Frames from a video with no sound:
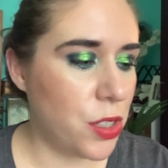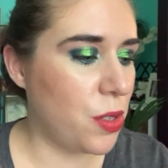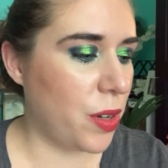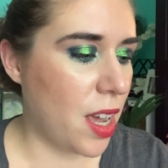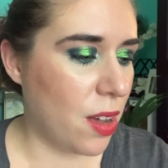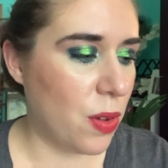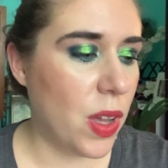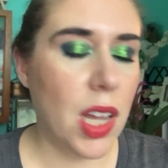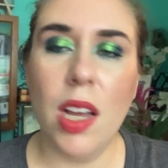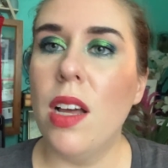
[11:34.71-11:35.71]
So now
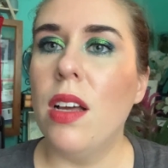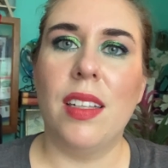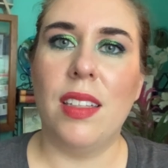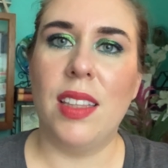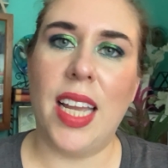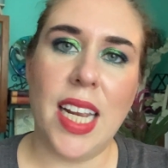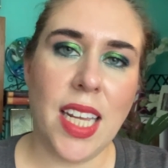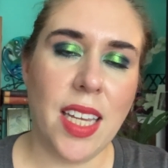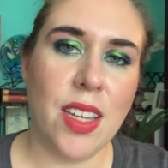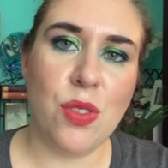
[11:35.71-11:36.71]

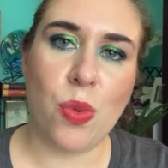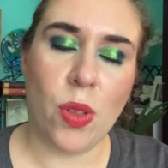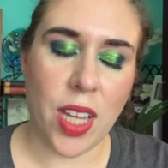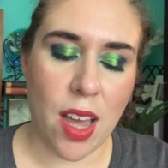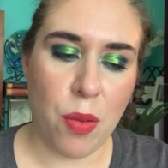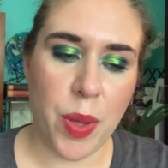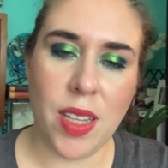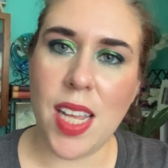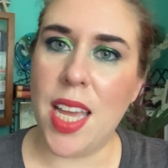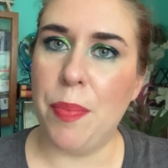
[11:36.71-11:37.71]
Lainey is rolling out
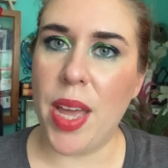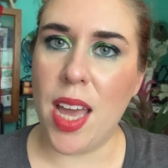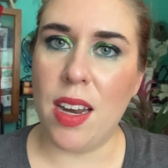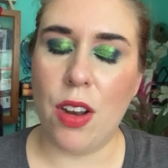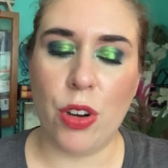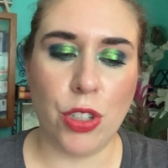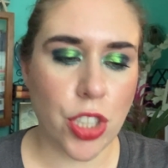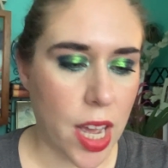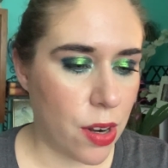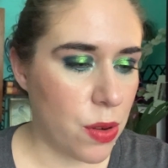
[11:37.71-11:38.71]
because I hit pan on her
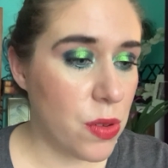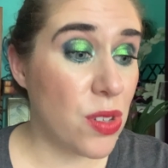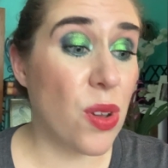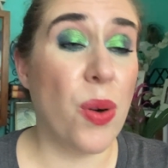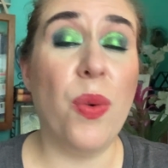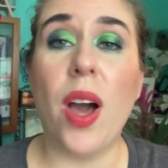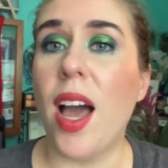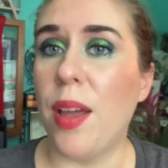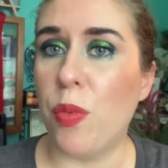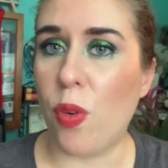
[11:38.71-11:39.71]
shadow, so
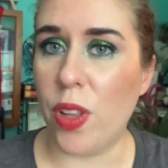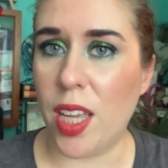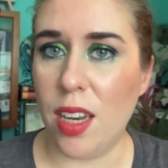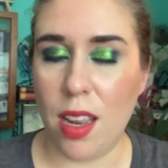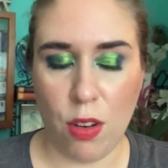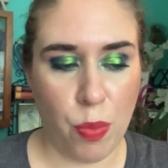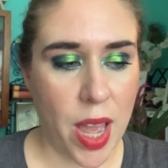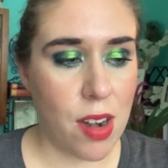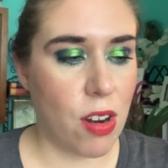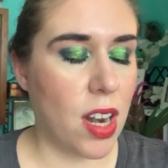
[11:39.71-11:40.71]
I am rolling in a new
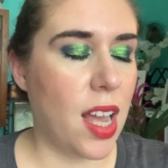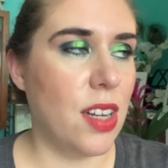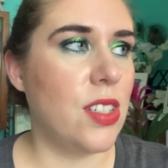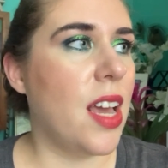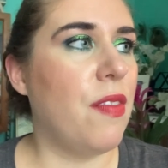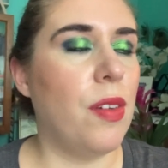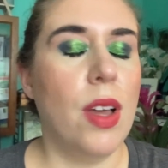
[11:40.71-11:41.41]
panner, and I just have